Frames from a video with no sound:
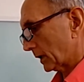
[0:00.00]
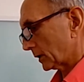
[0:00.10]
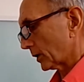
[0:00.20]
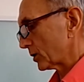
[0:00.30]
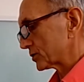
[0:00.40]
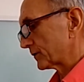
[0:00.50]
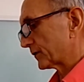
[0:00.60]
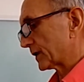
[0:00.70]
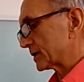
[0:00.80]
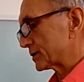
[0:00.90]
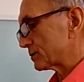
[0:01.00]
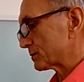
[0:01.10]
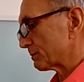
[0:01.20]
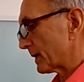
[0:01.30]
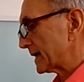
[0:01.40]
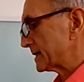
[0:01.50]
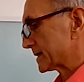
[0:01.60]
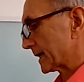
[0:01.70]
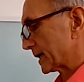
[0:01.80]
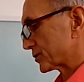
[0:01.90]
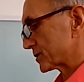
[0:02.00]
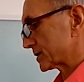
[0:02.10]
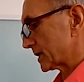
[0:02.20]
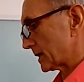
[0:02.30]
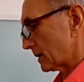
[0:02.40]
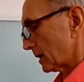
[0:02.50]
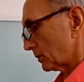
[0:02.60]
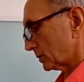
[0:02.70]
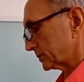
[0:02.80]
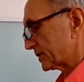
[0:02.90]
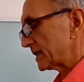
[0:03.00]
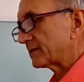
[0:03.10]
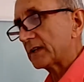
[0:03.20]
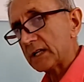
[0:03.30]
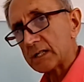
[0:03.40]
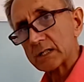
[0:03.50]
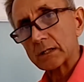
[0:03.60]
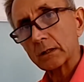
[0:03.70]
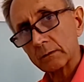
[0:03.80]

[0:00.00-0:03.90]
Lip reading: Lots of things use mains electricity. Well, TVs.